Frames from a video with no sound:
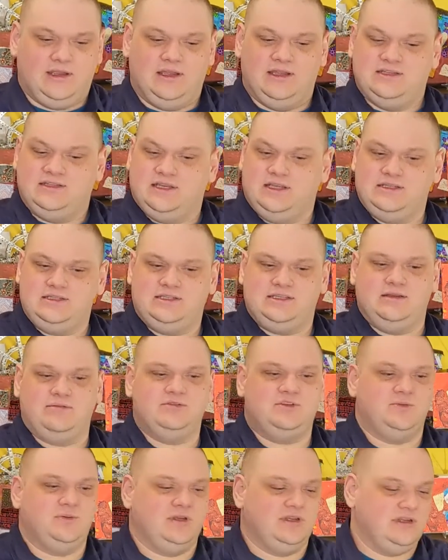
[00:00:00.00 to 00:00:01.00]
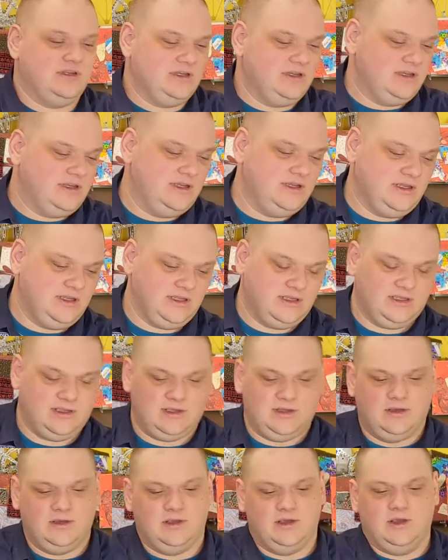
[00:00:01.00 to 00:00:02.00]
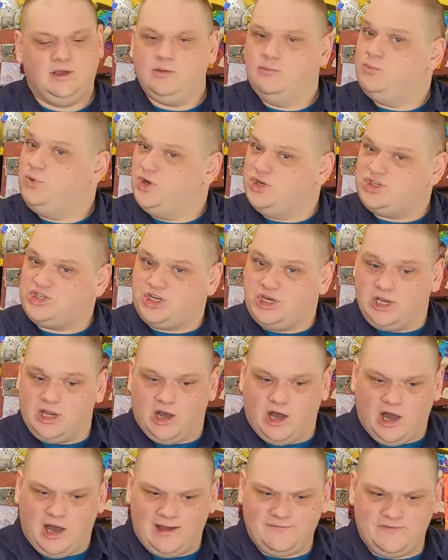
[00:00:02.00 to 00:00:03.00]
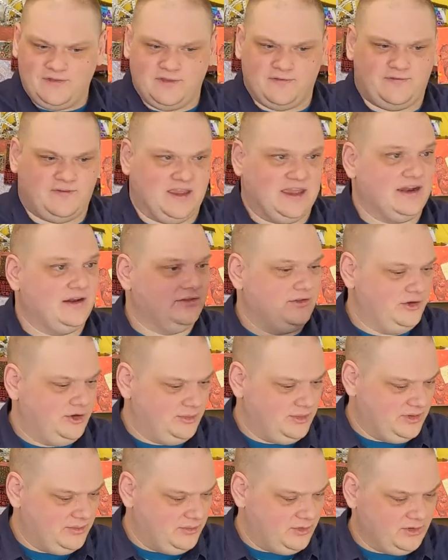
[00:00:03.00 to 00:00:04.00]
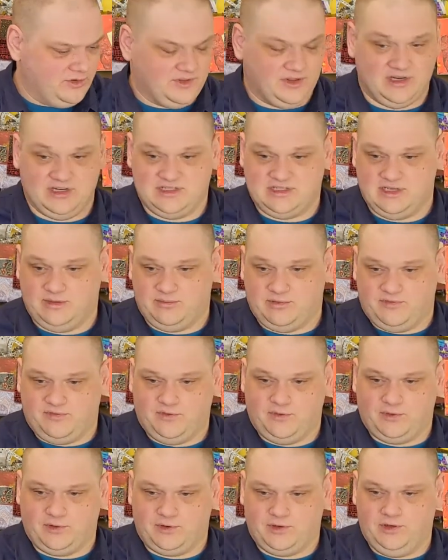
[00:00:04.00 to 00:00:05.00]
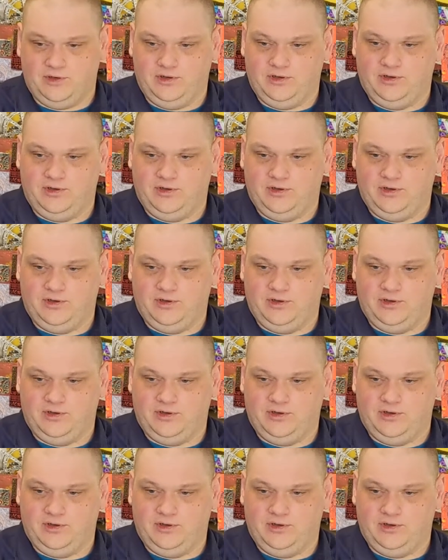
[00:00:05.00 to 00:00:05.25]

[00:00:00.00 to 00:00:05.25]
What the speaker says: It does seem to be pushing off the fan a little bit more than it did before.